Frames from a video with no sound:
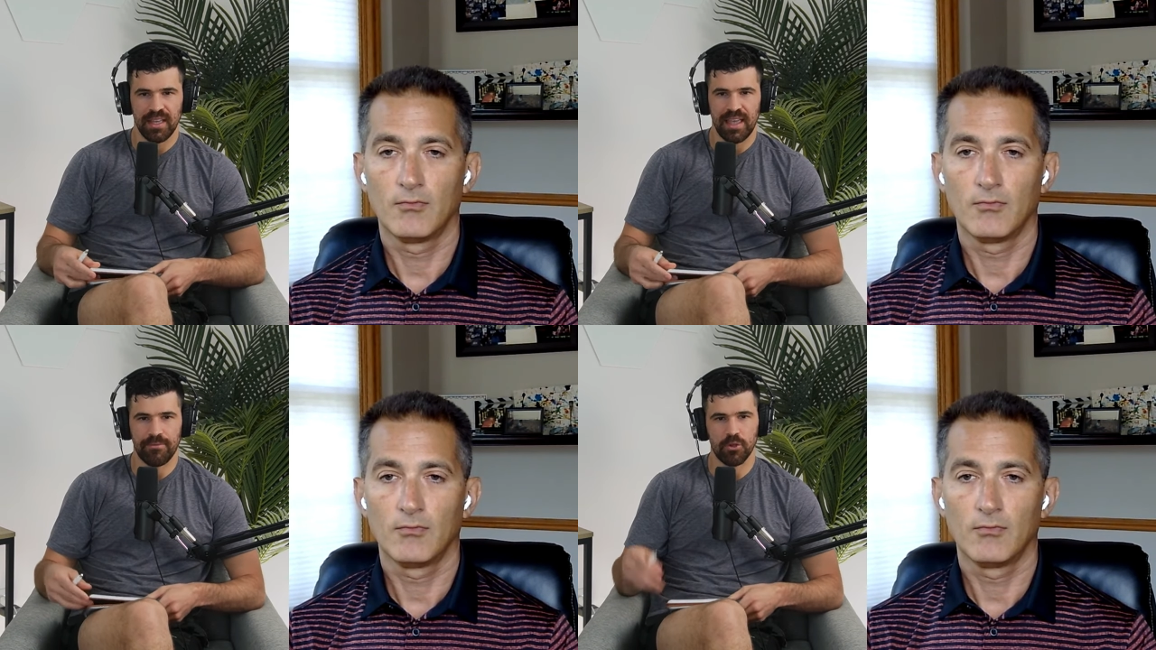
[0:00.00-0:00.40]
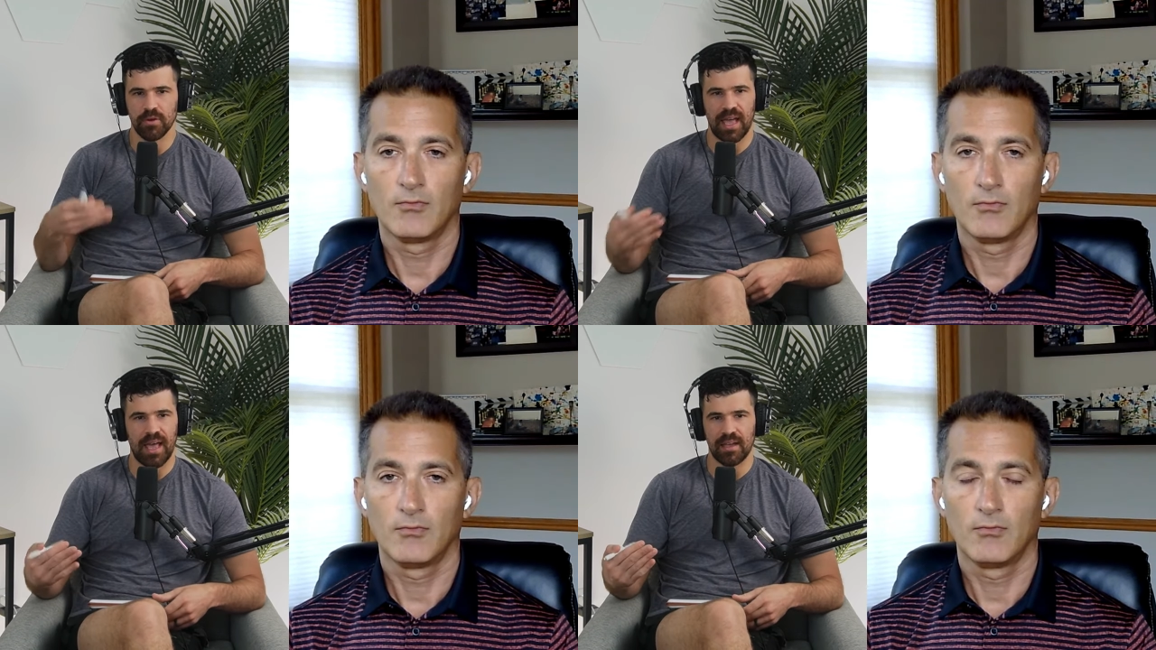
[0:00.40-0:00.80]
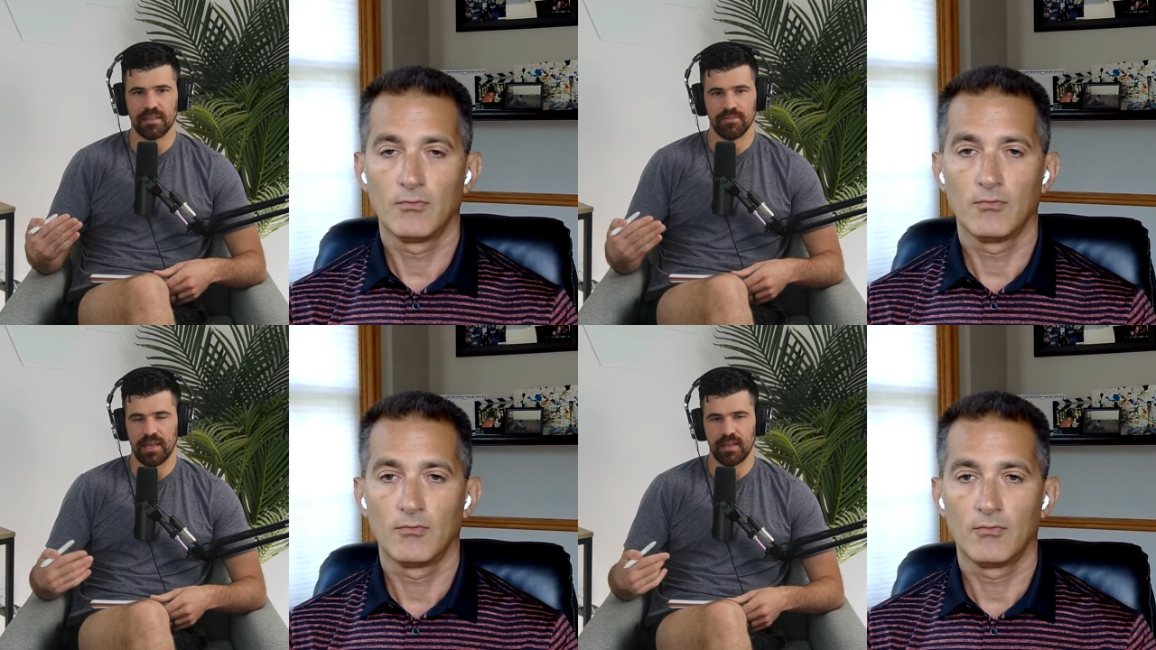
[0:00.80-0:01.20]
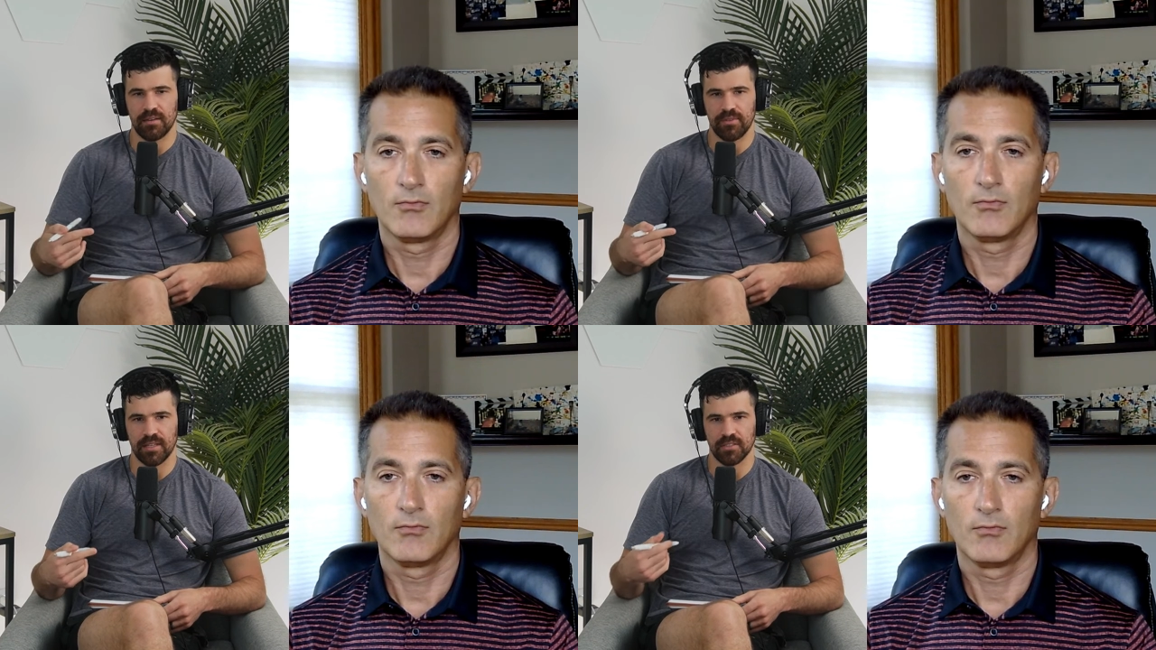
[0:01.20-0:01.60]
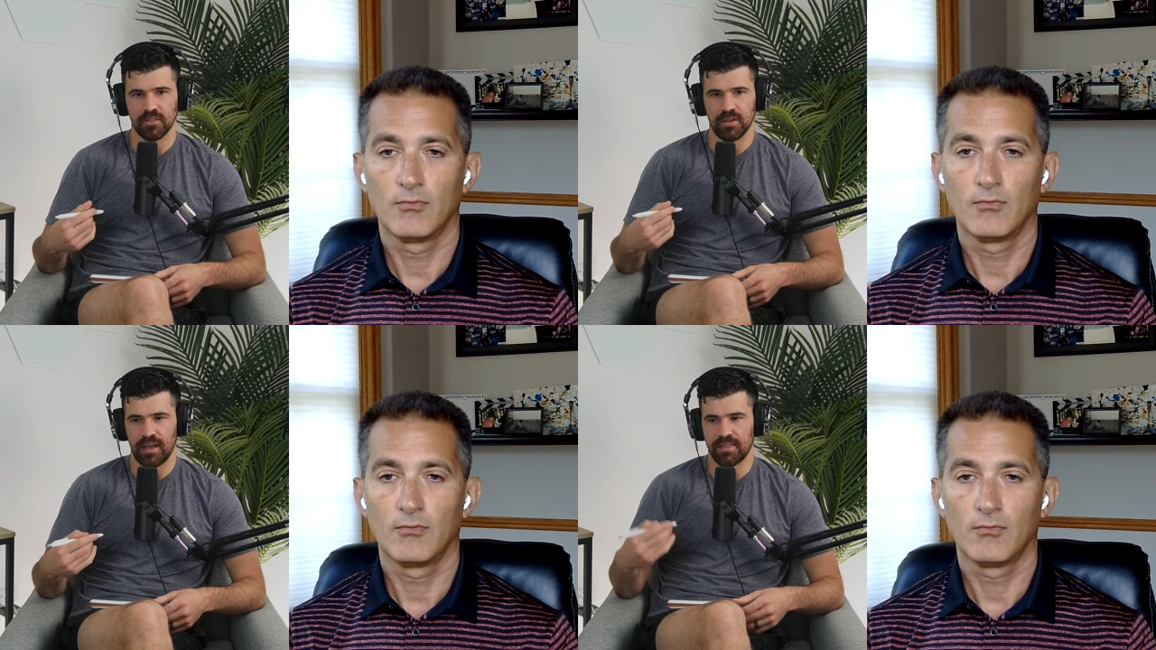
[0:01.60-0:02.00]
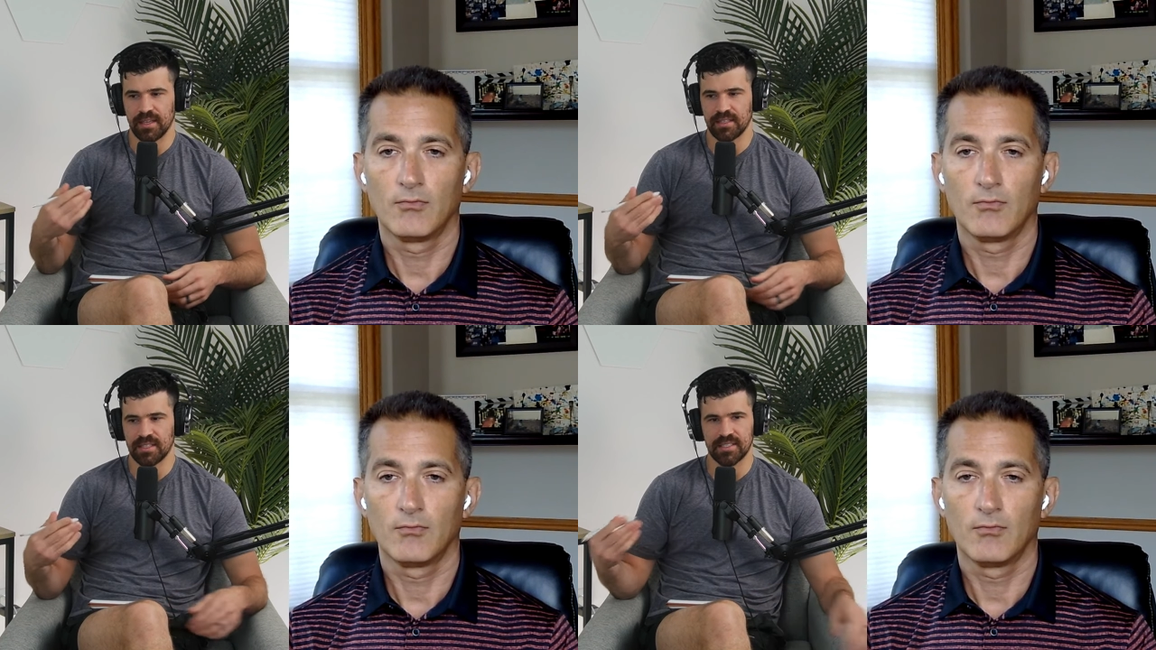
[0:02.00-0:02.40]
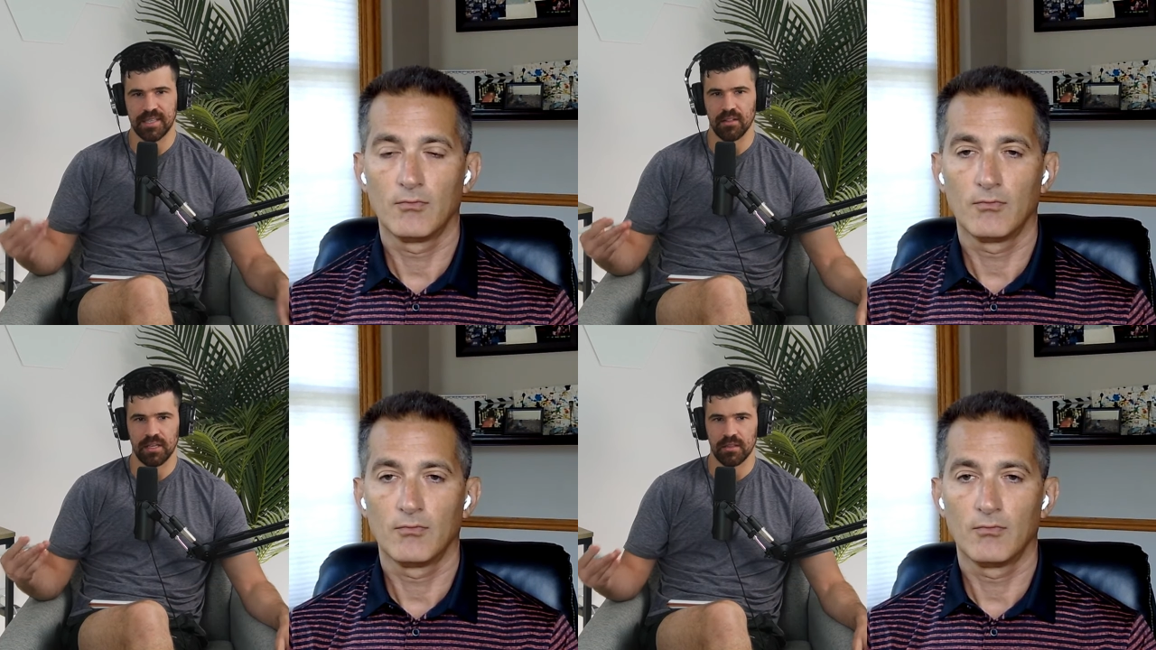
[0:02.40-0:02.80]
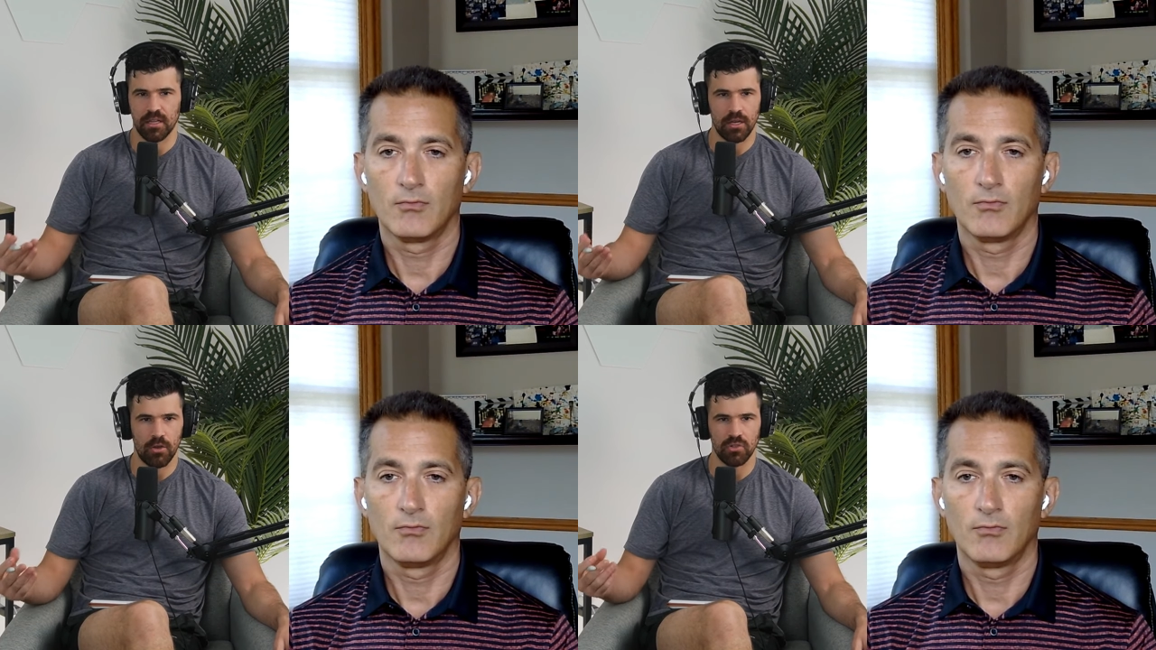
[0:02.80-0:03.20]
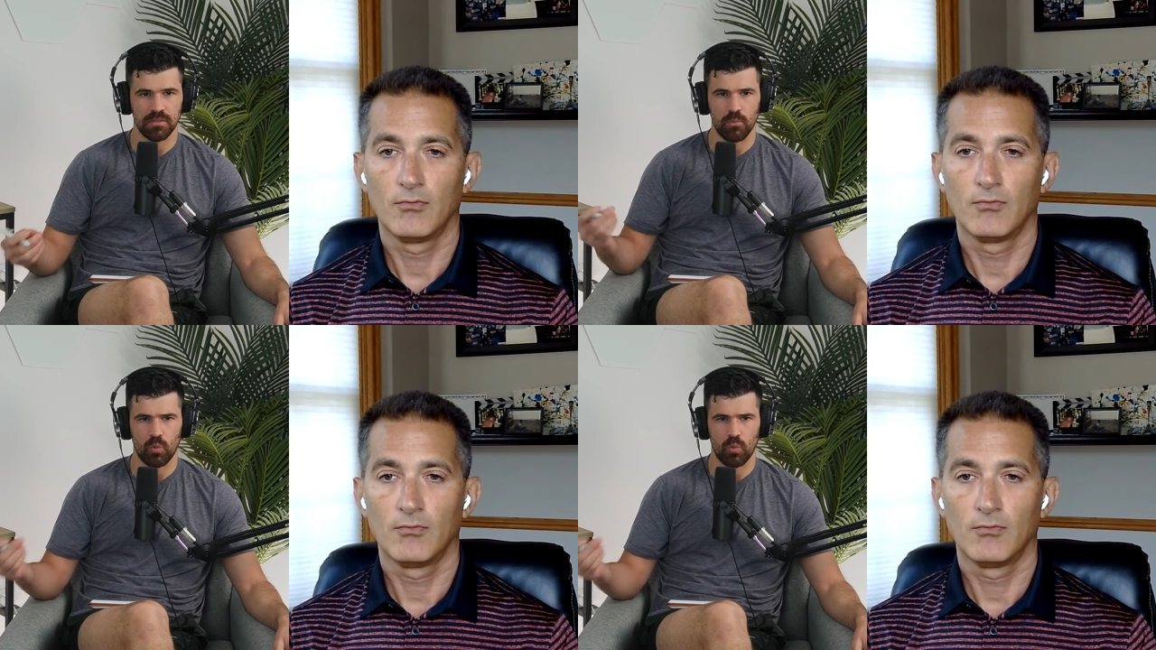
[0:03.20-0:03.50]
Speaker 1: If you're an active land investor, I think selling the notes